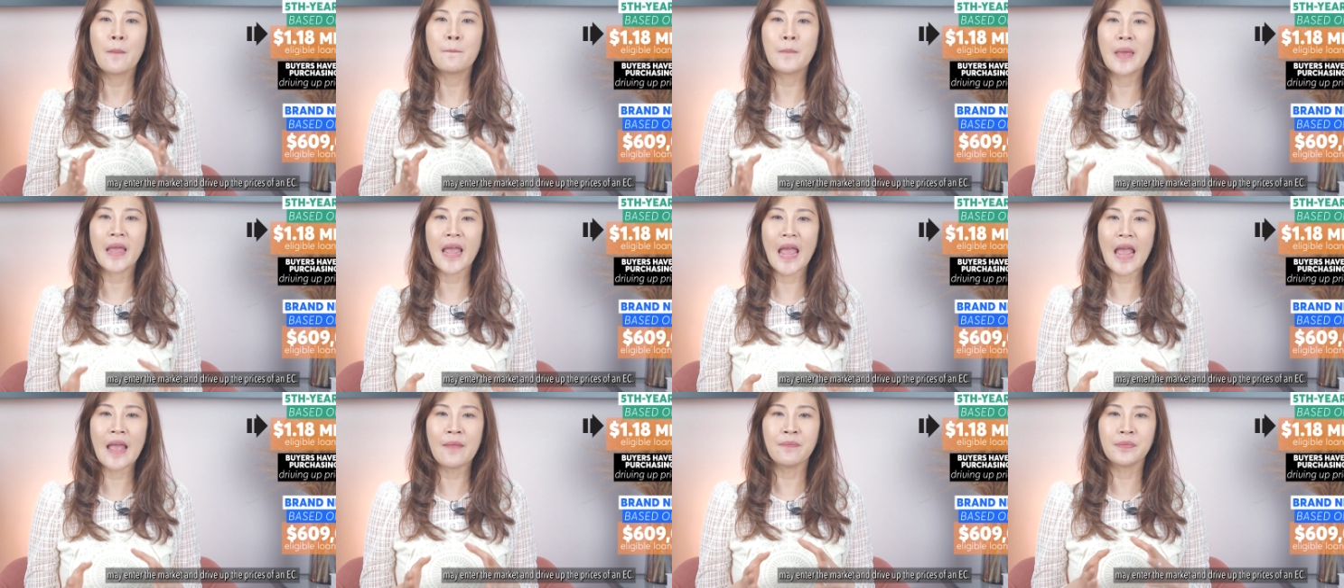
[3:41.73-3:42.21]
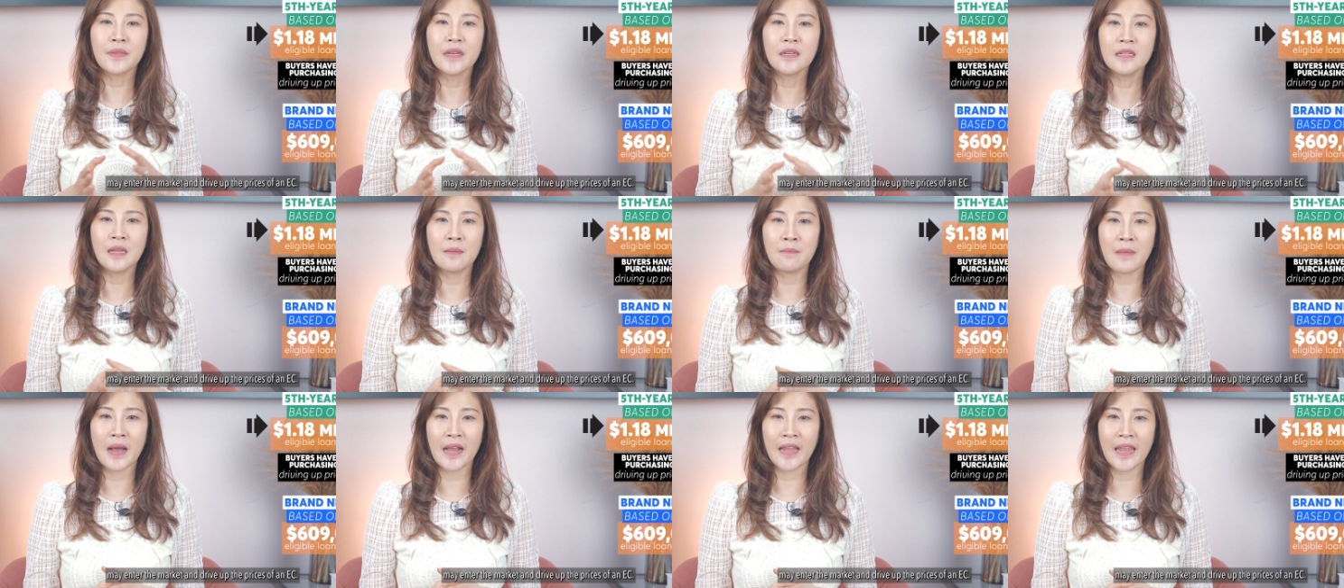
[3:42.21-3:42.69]
may enter
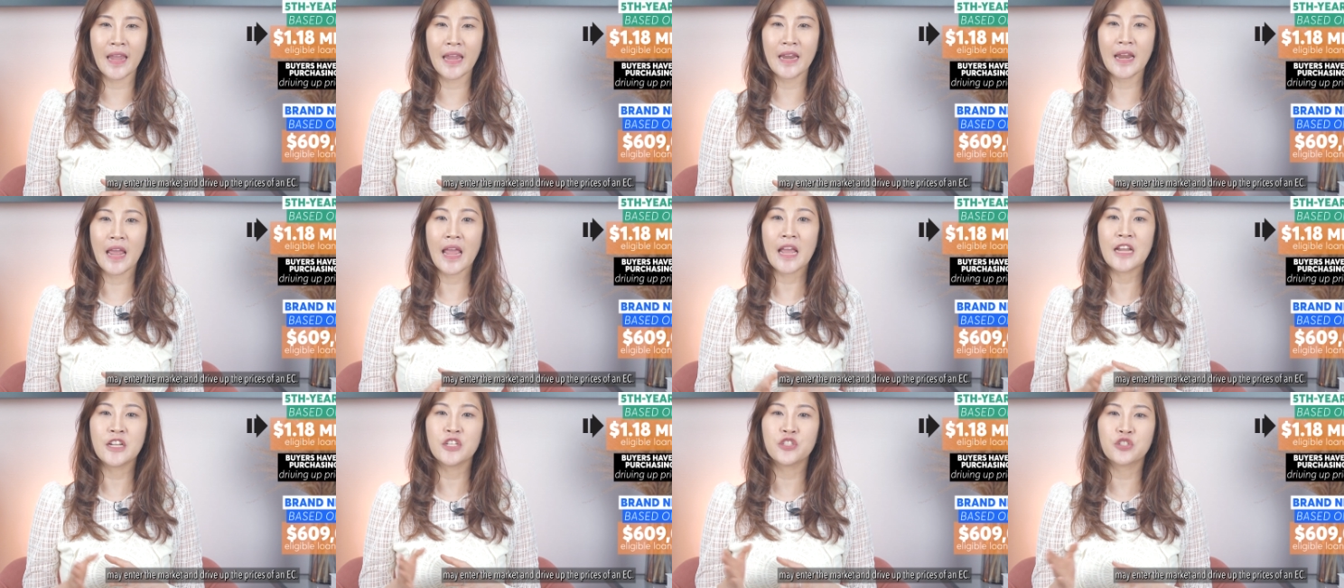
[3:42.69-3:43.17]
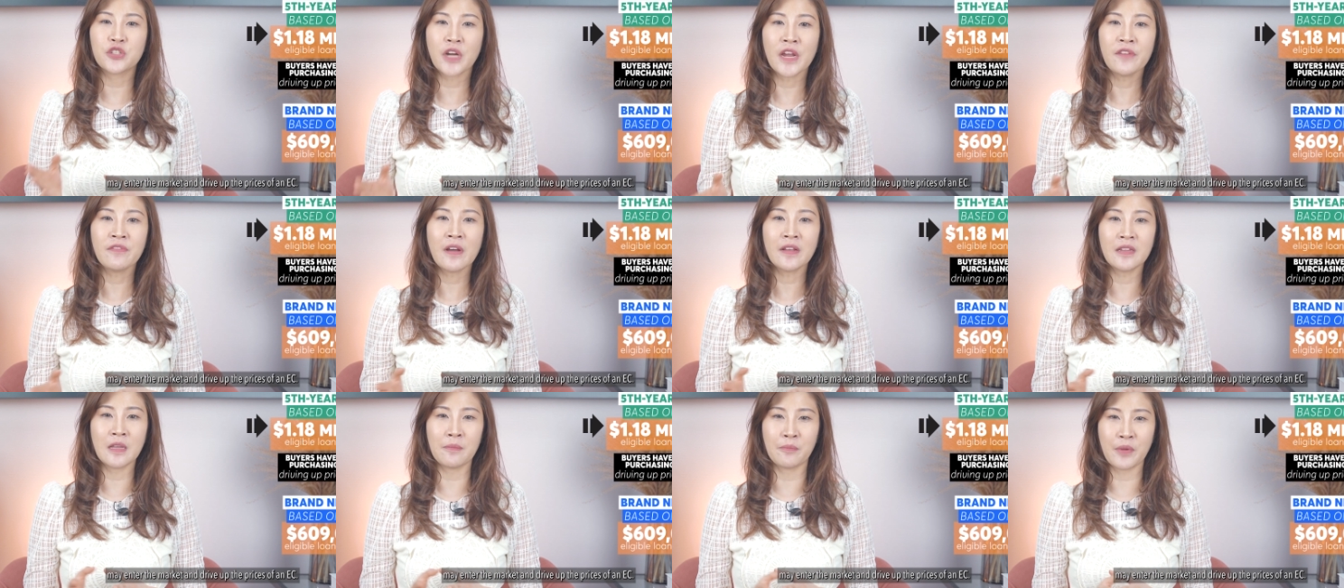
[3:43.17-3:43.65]
the market and
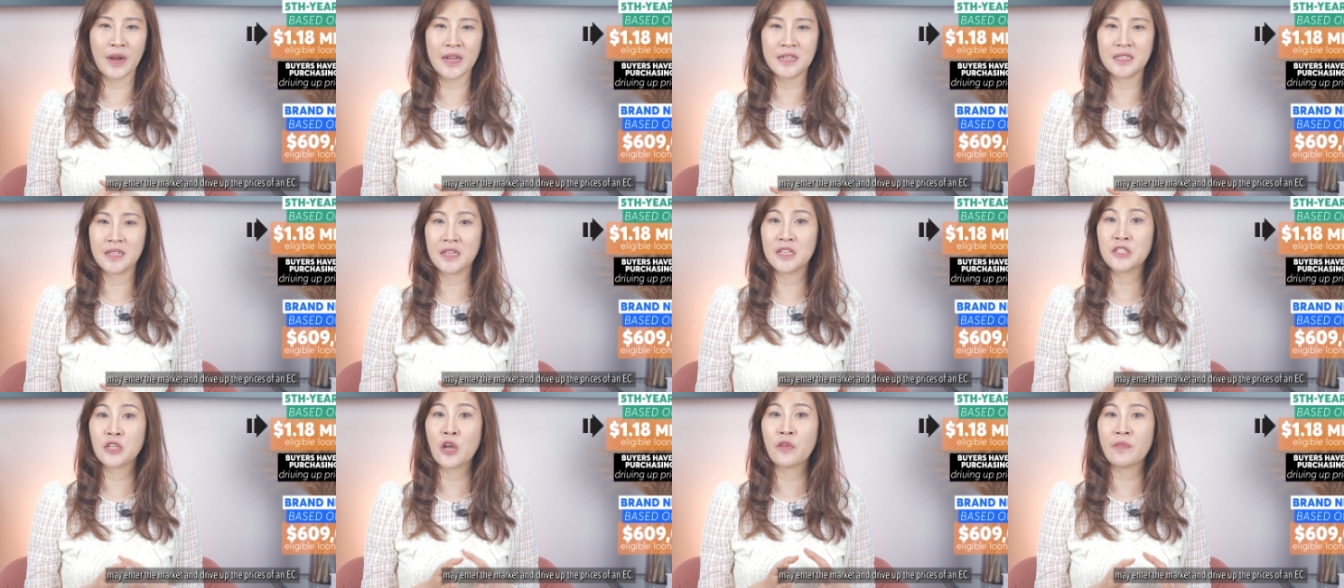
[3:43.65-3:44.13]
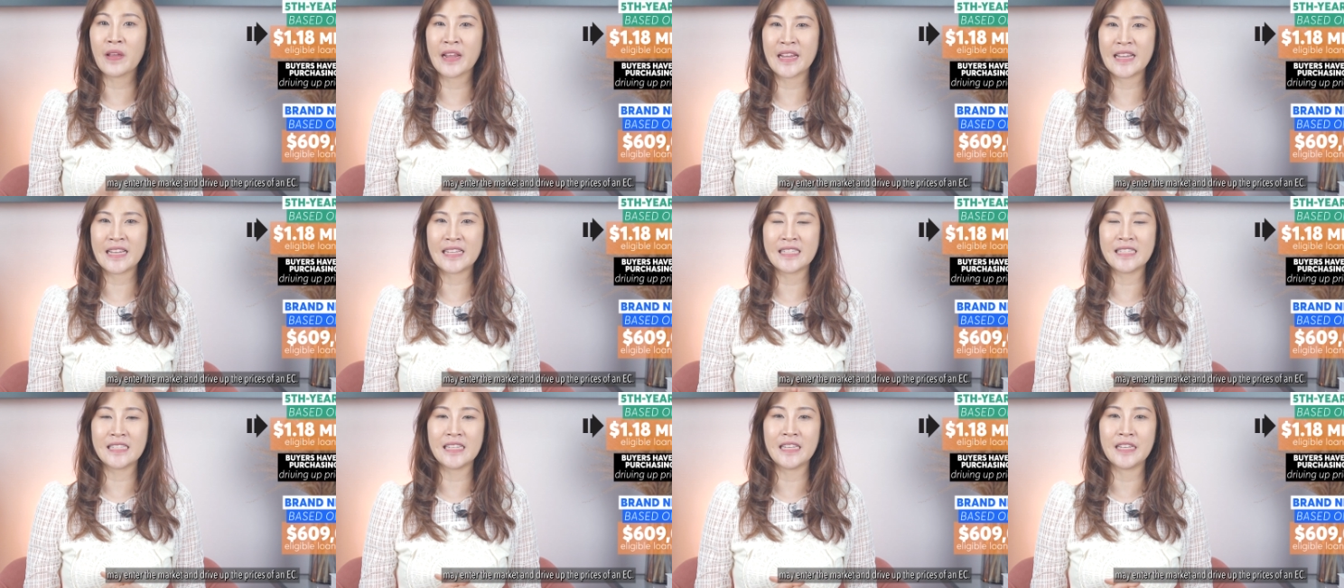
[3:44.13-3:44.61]
drive up the prices of an
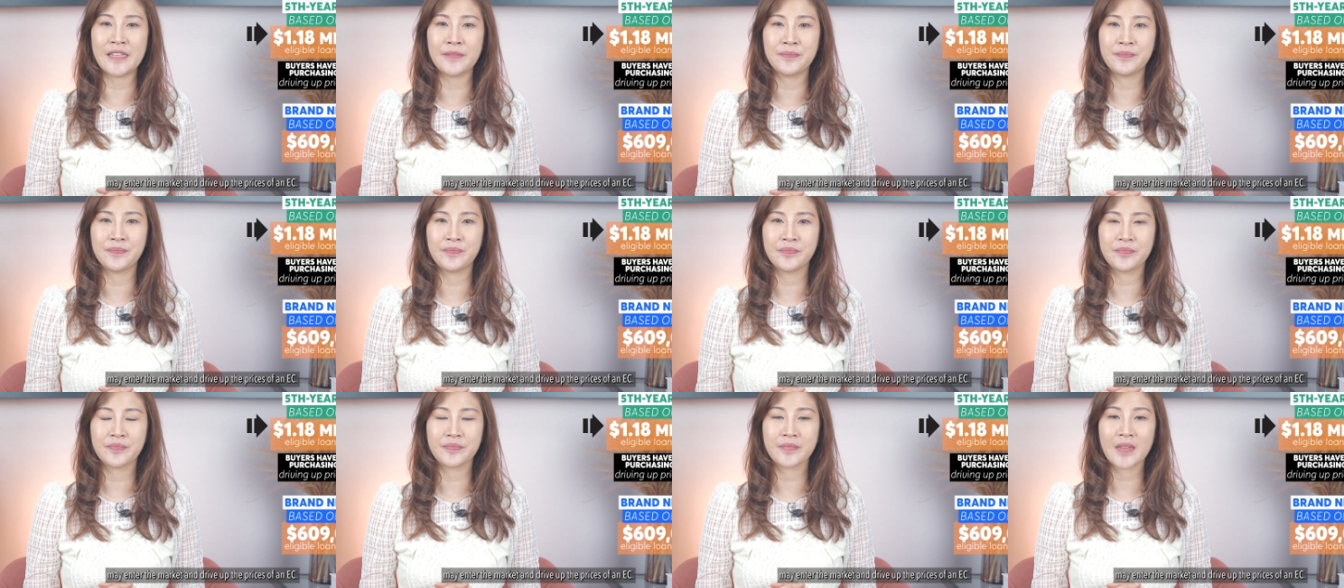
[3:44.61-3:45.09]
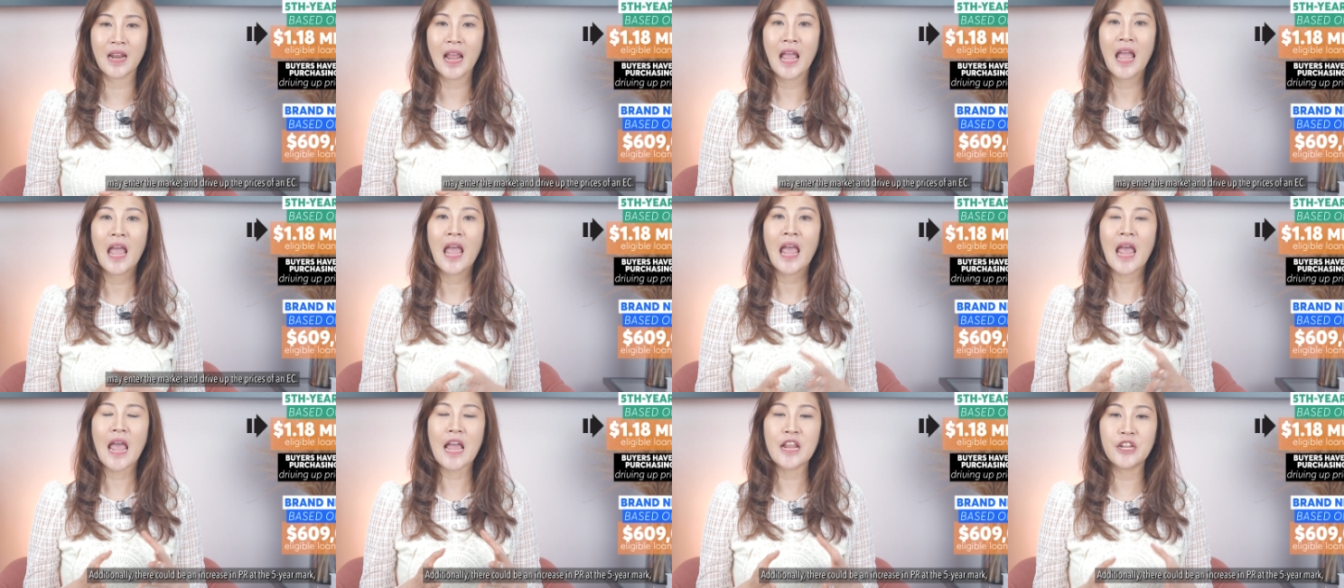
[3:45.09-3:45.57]
E C.
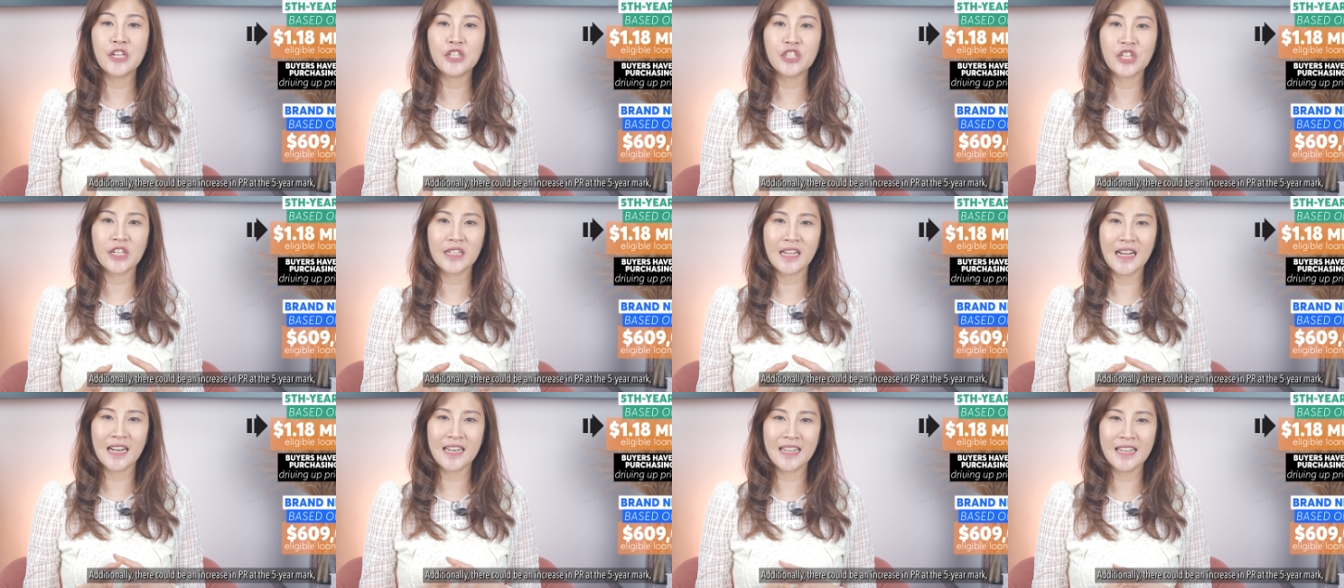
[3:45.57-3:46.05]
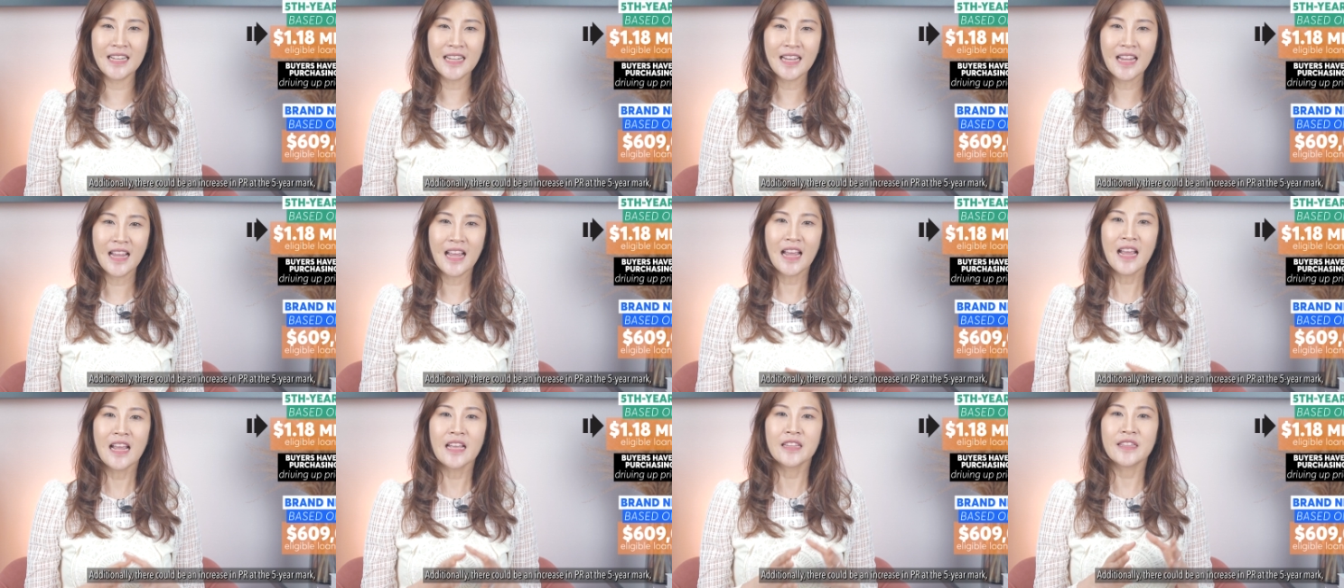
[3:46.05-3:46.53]
Additionally,
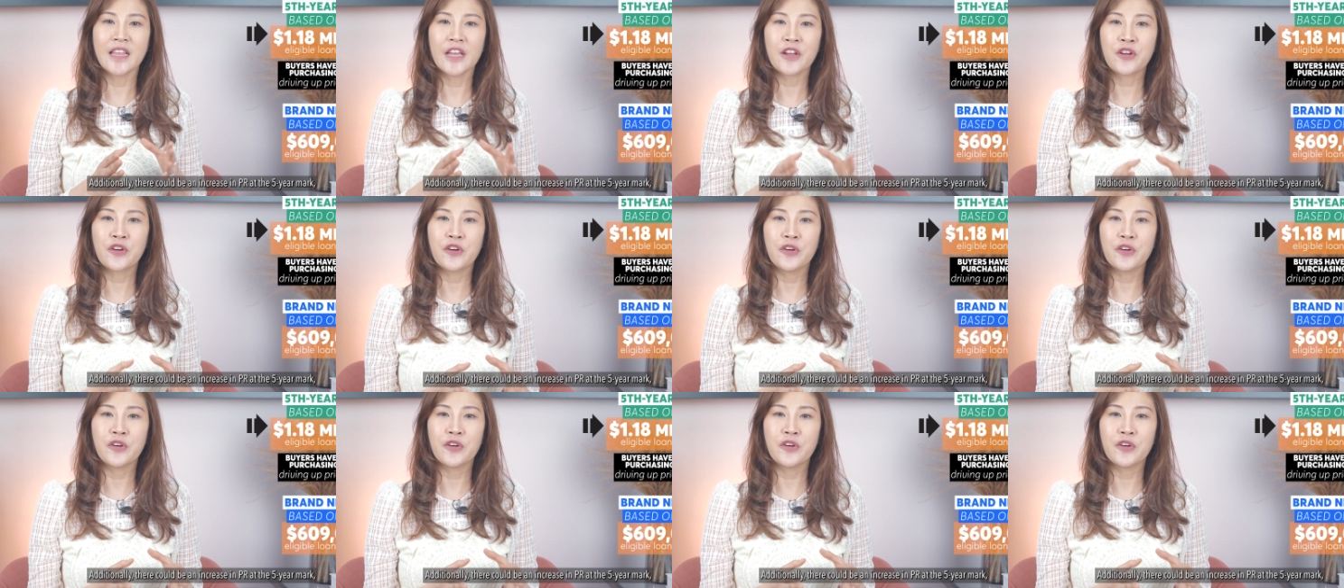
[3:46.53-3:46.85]
there